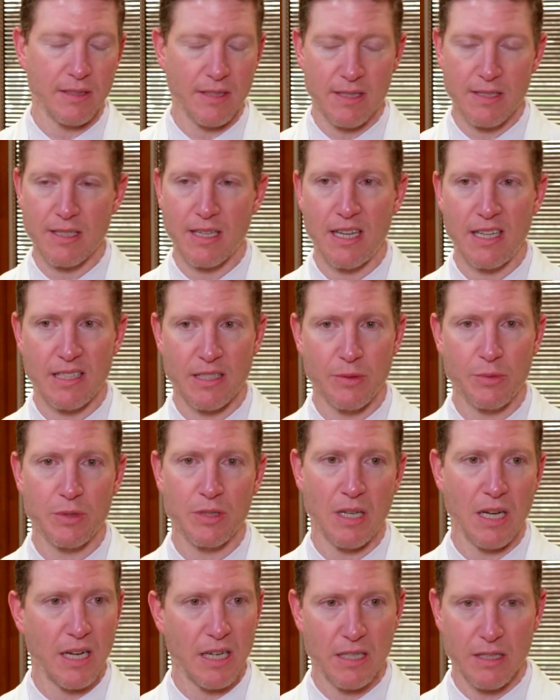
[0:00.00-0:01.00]
in this case it
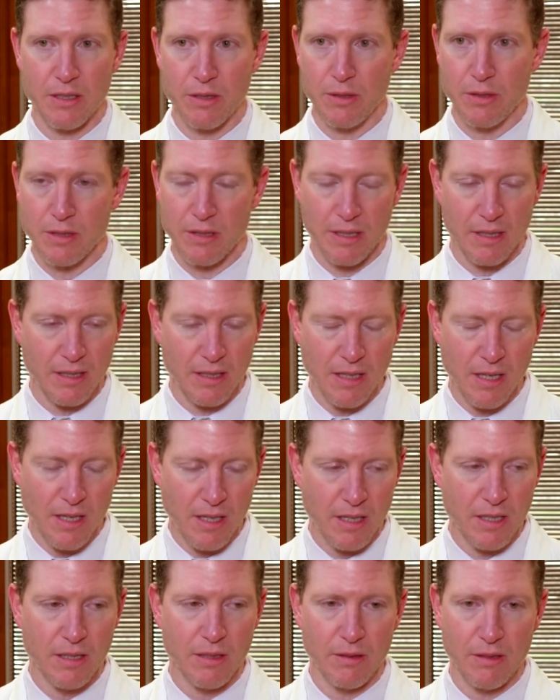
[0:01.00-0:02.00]
was Onkos uh,
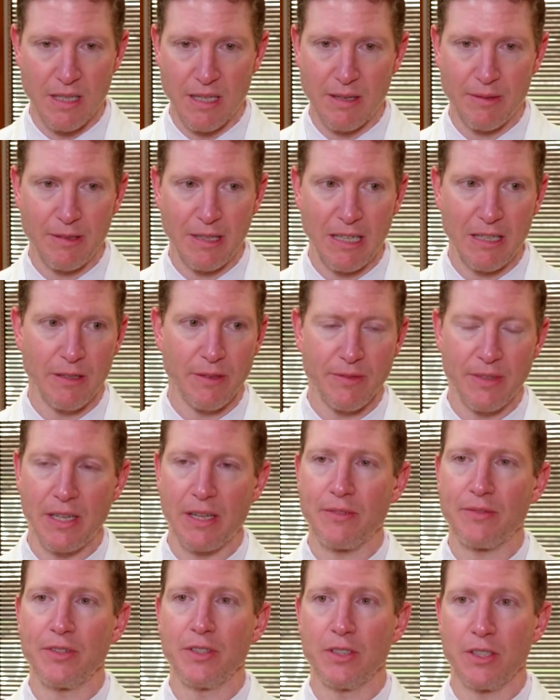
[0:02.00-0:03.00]
you know i don't have
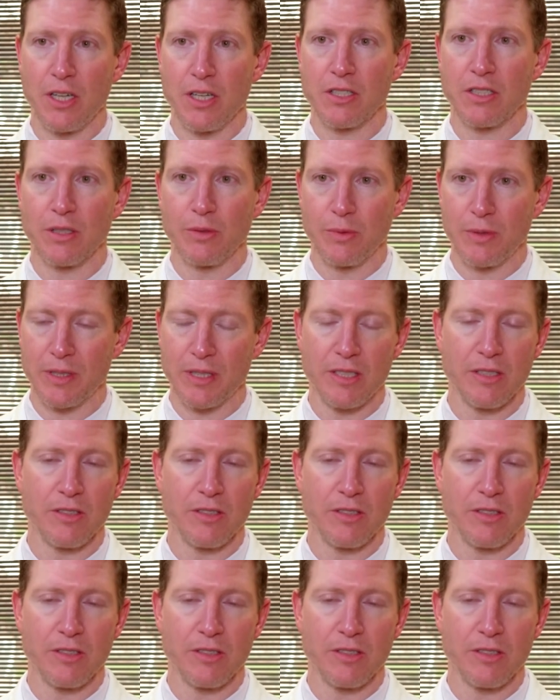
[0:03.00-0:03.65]
any affiliation with